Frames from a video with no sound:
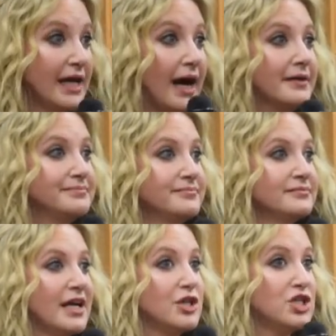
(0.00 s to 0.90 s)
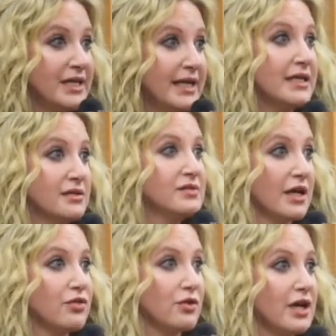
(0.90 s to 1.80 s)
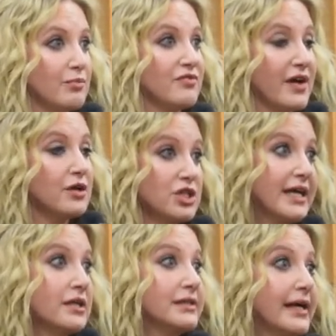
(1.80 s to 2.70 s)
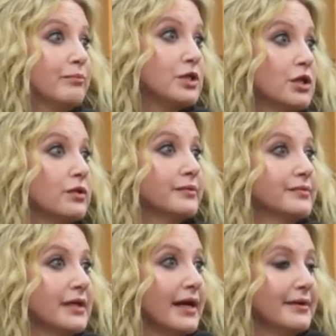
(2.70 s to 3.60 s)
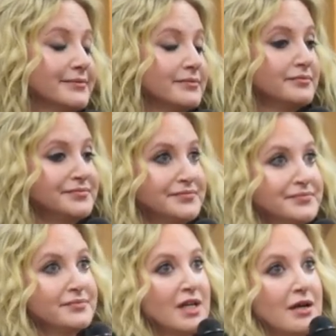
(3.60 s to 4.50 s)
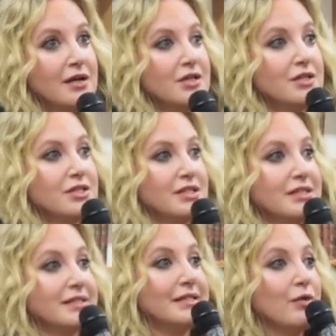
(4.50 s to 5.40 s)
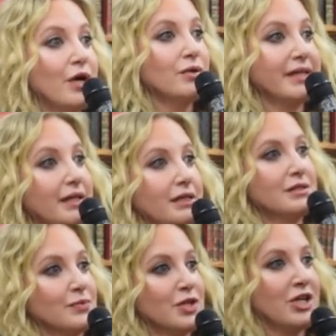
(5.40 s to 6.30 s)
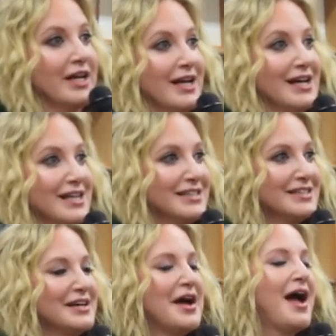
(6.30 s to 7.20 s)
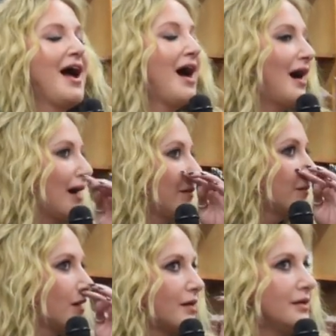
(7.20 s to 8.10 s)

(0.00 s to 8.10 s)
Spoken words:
Yeah. And she did take a third amplifier. She killed him, too. Yeah. She's a stone cold killer, is what she is.